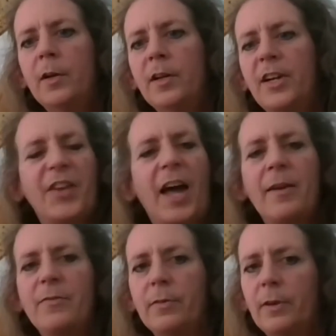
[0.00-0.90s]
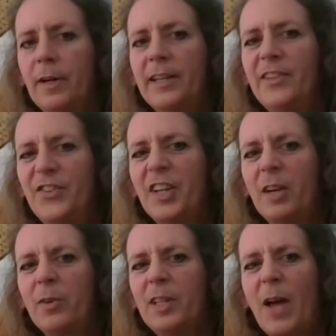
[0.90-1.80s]
because I used to
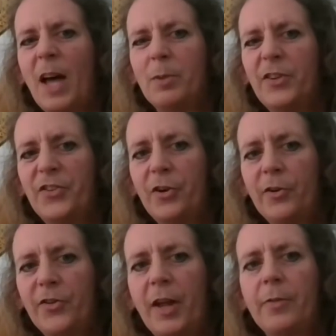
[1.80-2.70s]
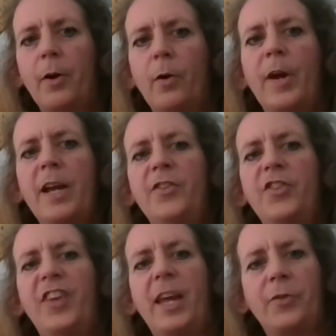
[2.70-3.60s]
get really bad blisters, and there are ways
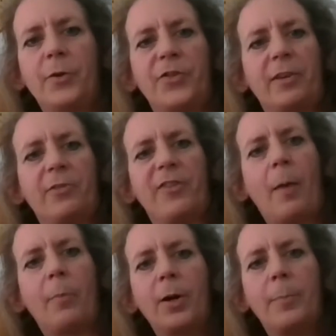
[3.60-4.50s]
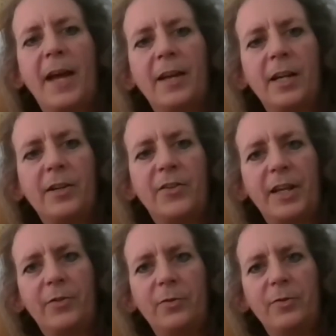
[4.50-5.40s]
to take those like fabric band-aids,
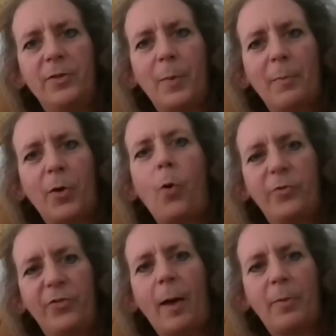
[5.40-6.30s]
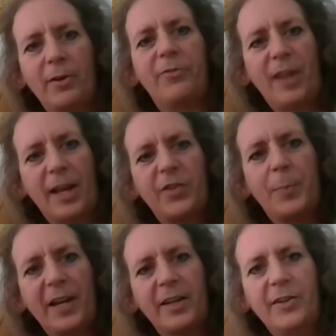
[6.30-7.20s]
like you remember the old fabric flex
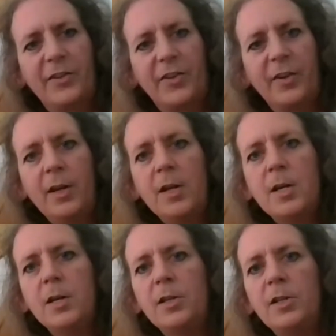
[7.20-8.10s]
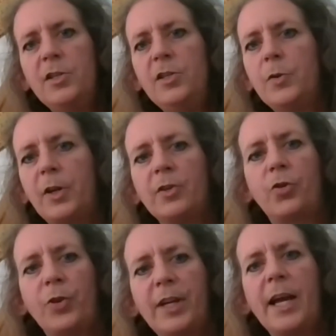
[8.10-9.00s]
band-aids? You can
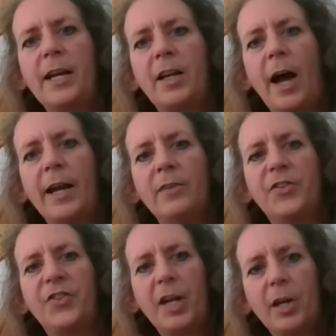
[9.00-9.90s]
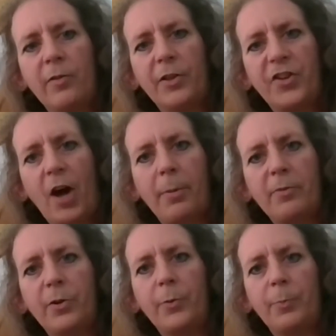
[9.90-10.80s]
create kind of a skin over the top
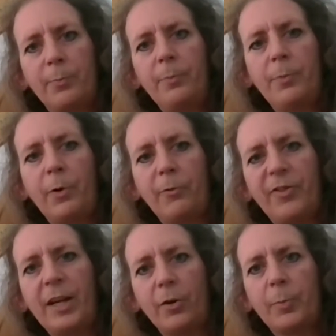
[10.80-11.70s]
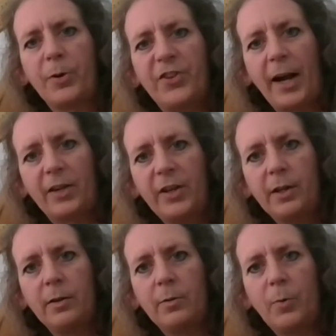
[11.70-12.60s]
of your finger to protect
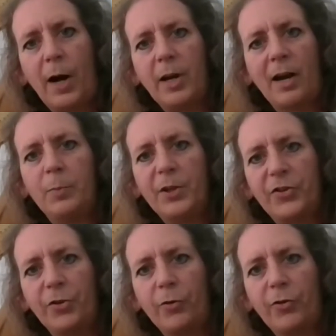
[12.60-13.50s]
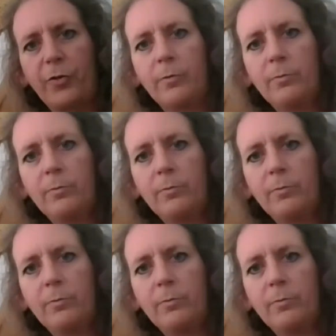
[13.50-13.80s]
it while you have blisters.